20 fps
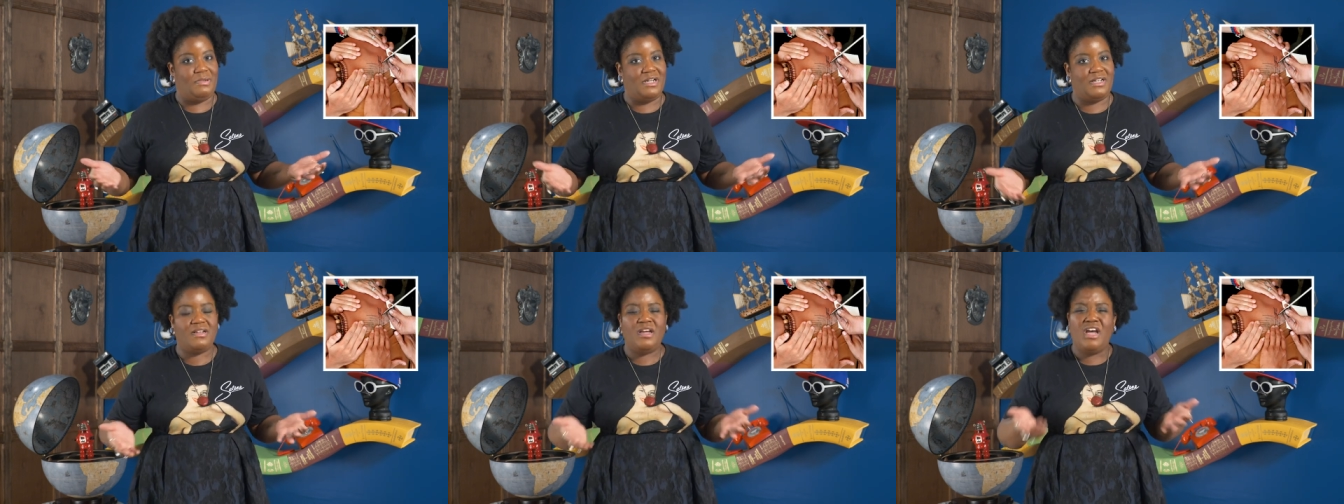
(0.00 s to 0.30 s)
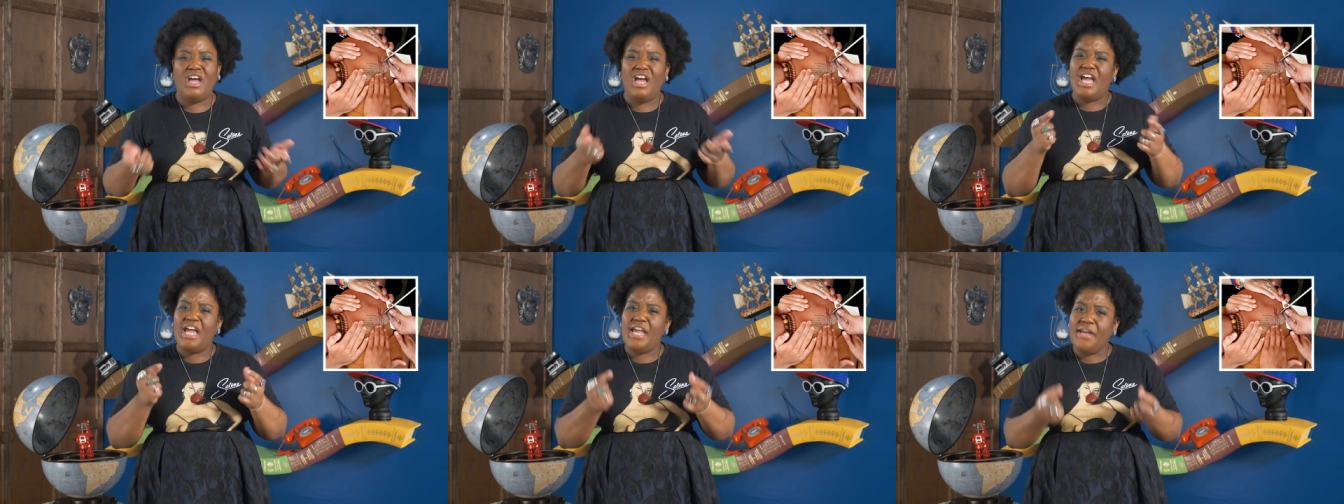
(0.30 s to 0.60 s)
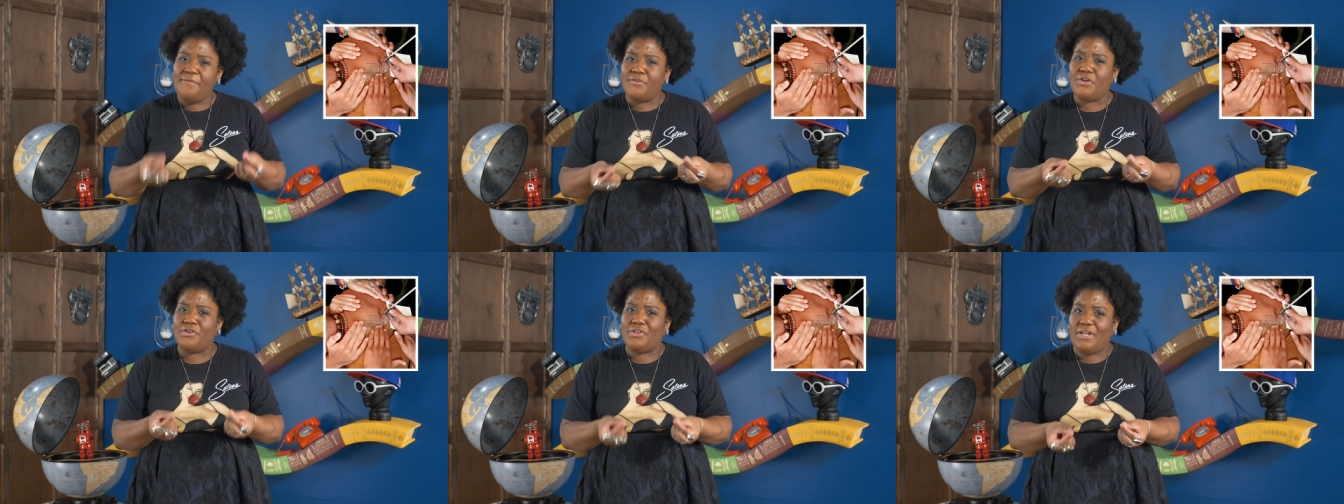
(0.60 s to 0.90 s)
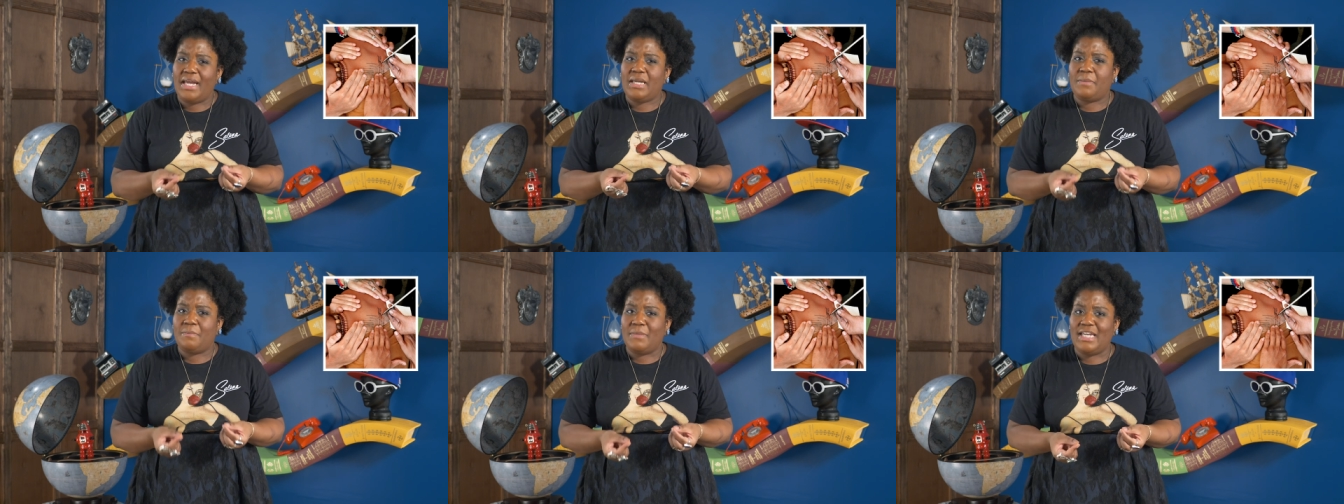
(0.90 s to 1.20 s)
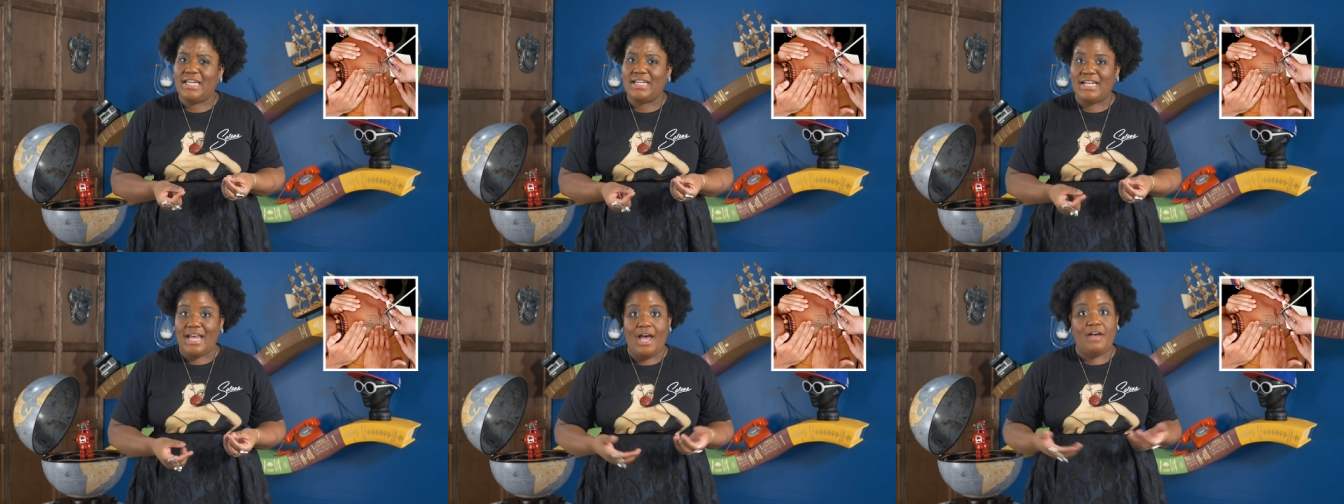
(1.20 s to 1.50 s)
But if you're like
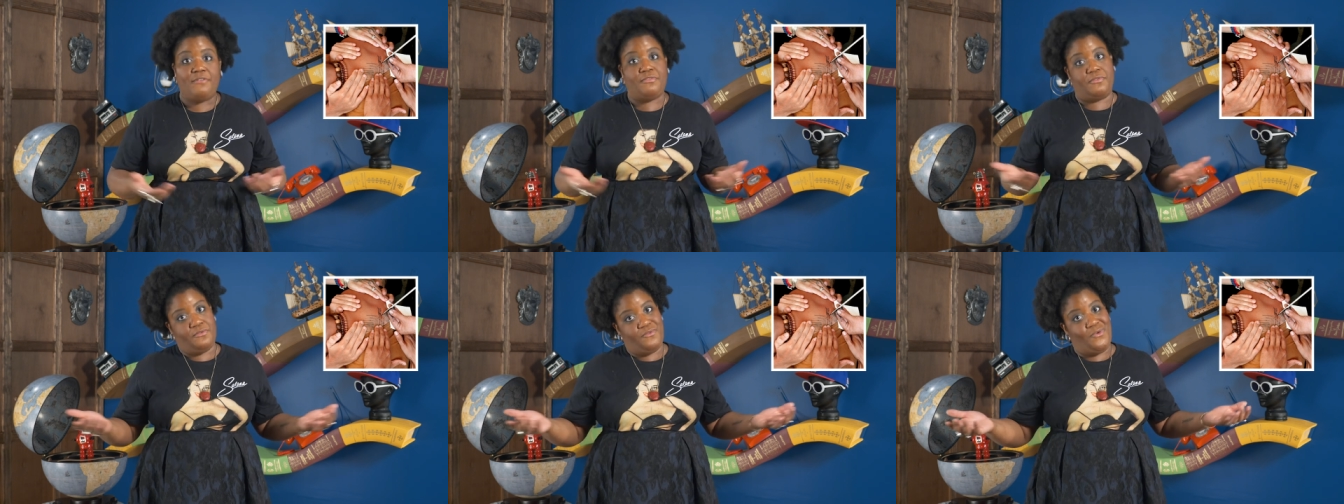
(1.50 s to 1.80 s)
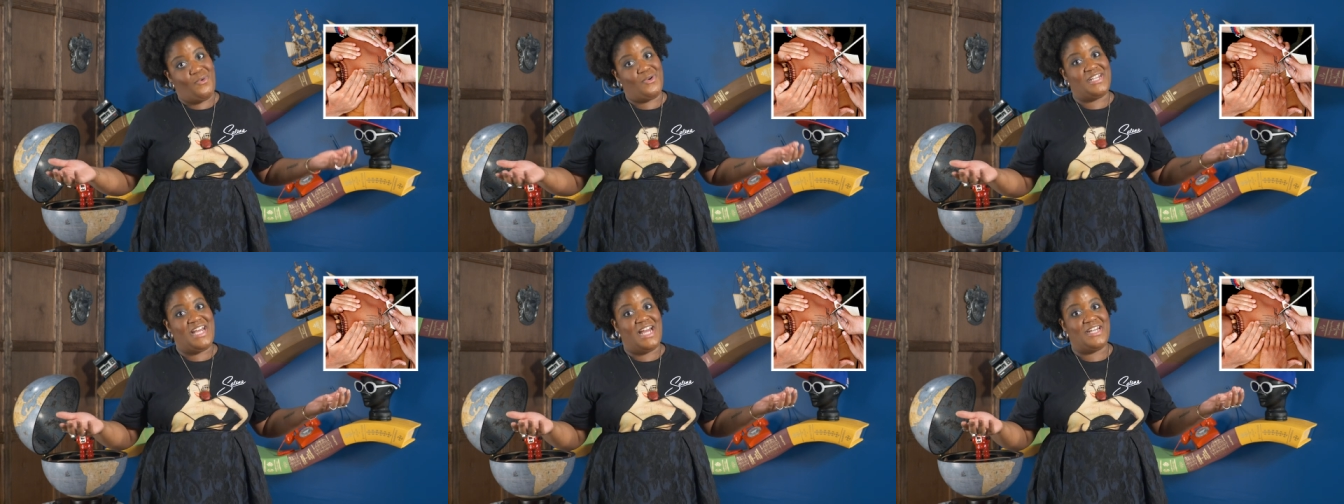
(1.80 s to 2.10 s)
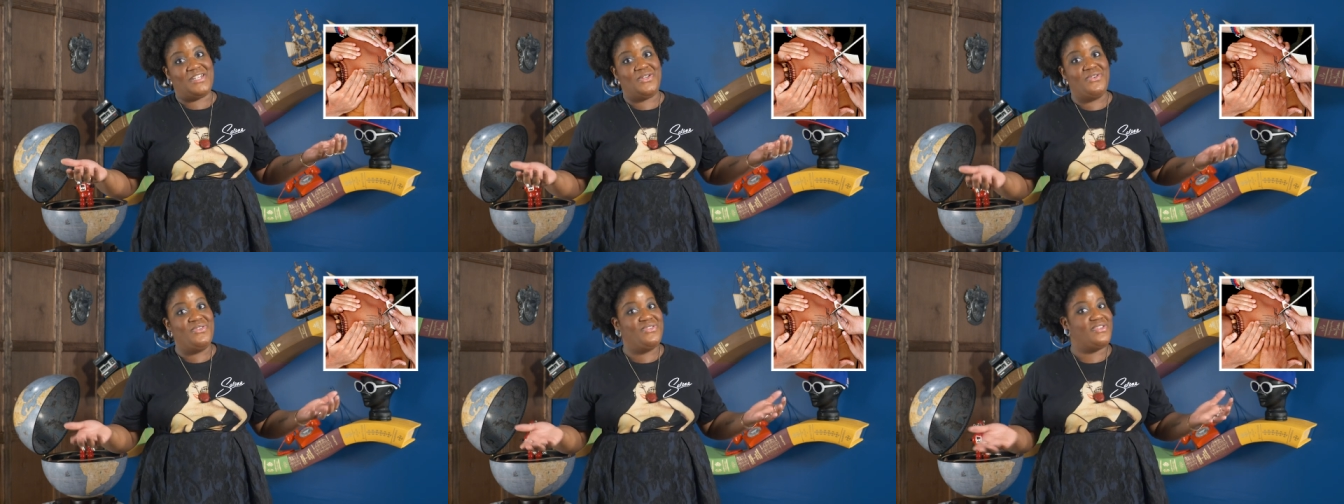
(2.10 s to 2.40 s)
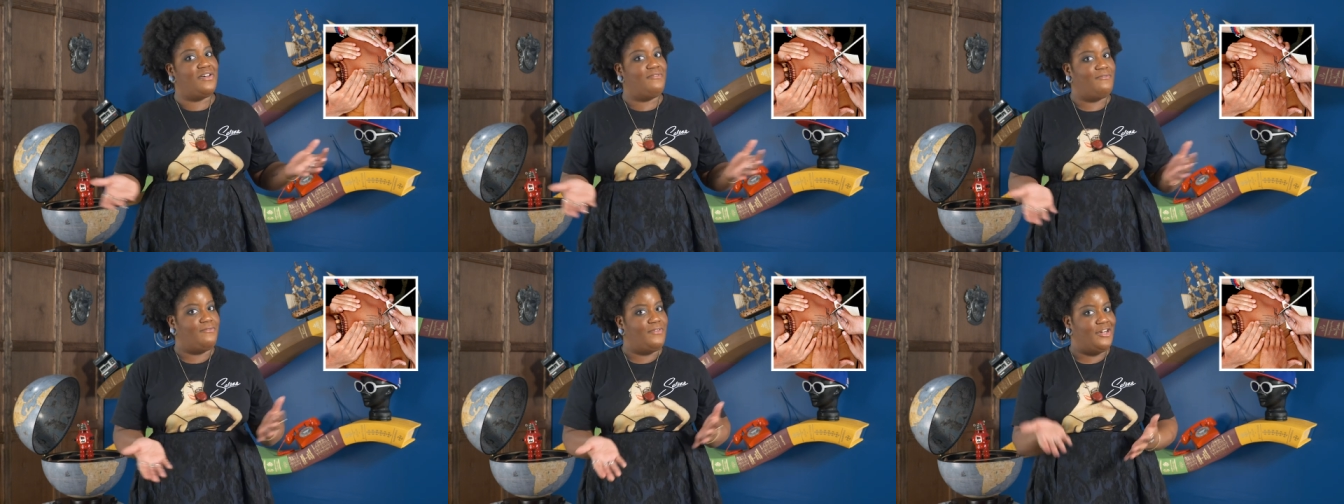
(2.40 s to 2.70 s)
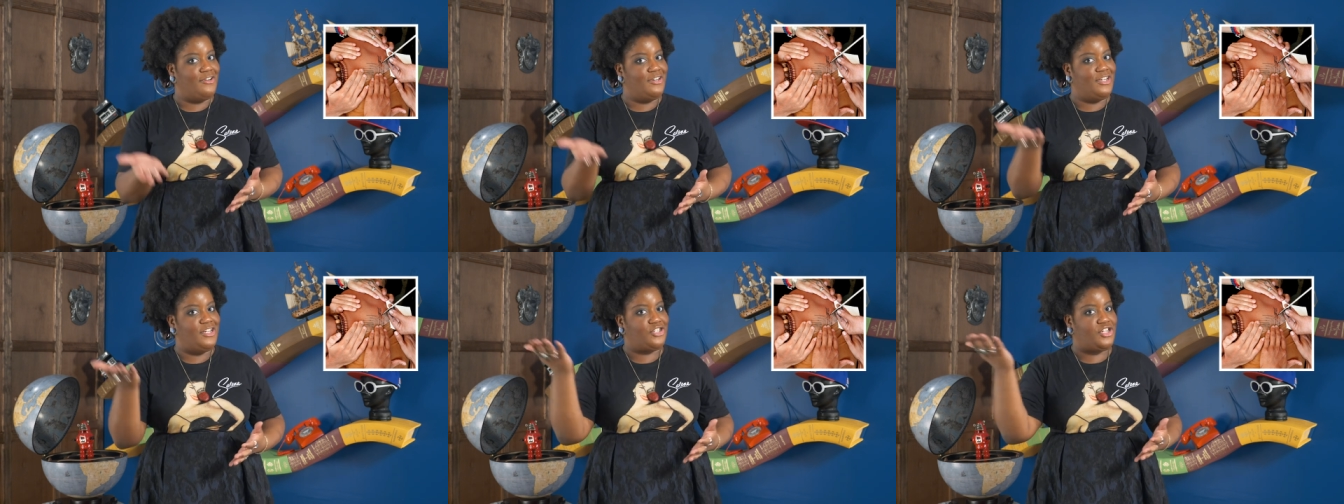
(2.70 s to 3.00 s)
me and have four tattoos of
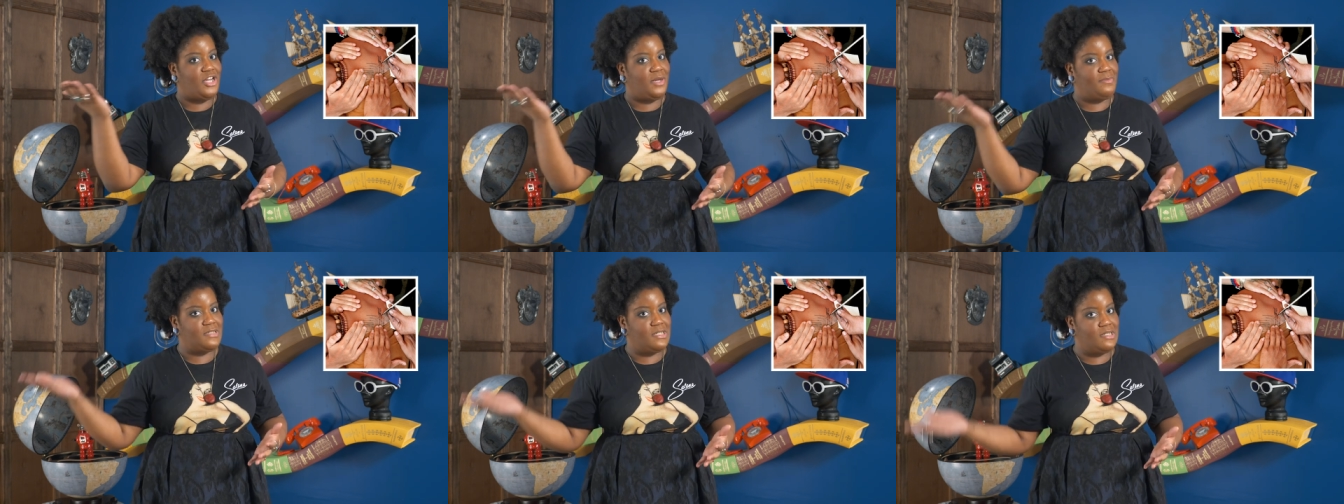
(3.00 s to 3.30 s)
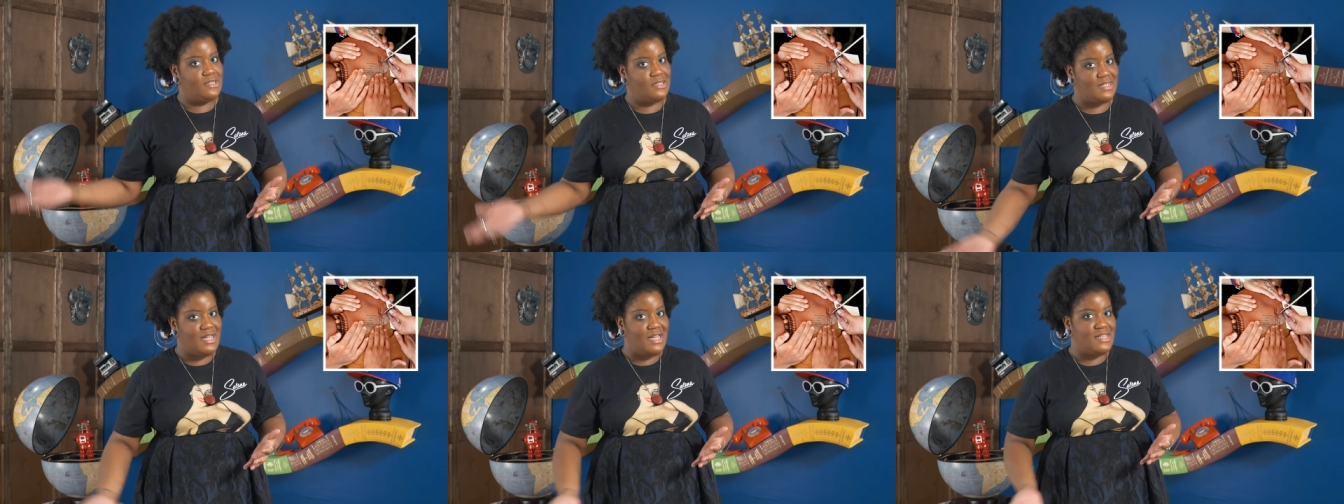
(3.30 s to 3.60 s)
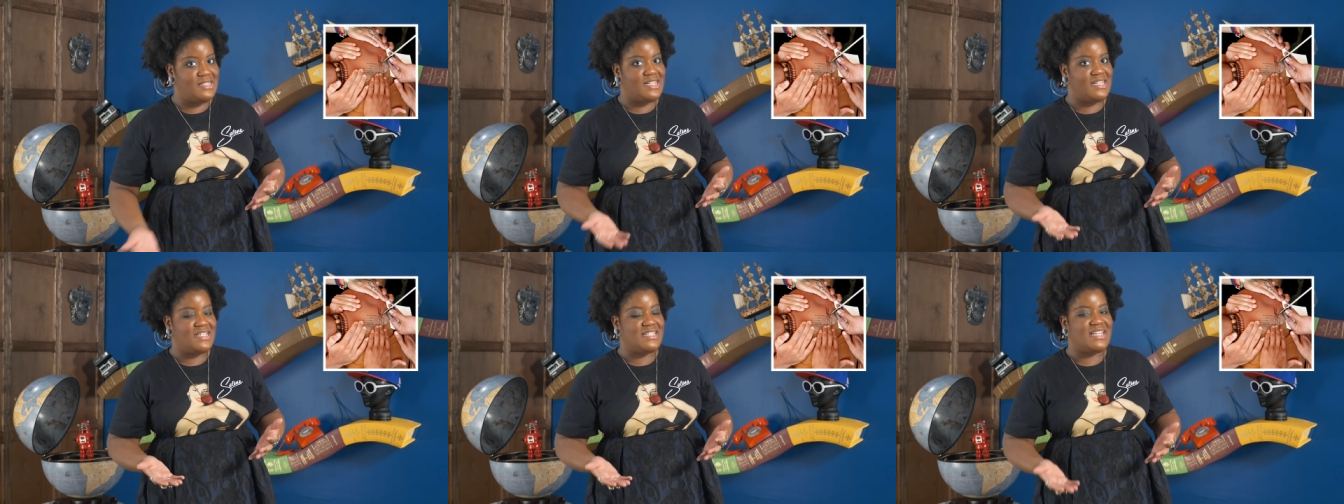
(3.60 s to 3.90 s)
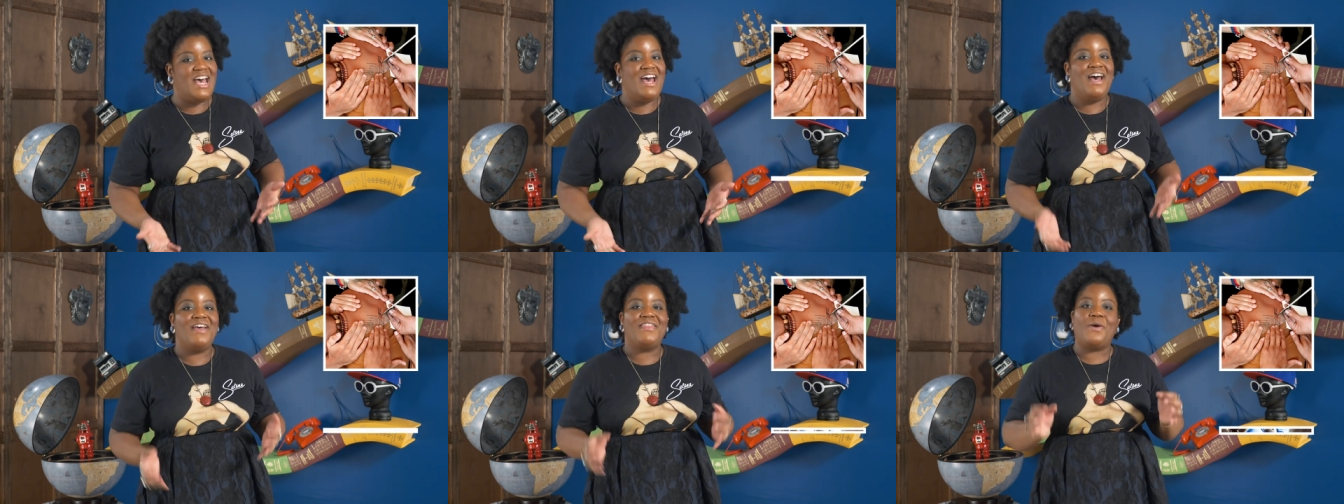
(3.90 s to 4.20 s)
various shapes and sizes